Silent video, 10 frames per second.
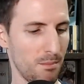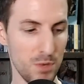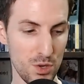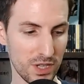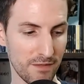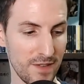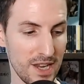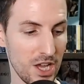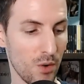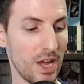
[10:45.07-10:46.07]
music
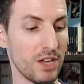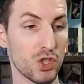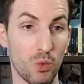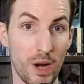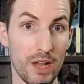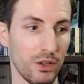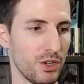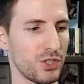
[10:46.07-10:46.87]
video, and trailer.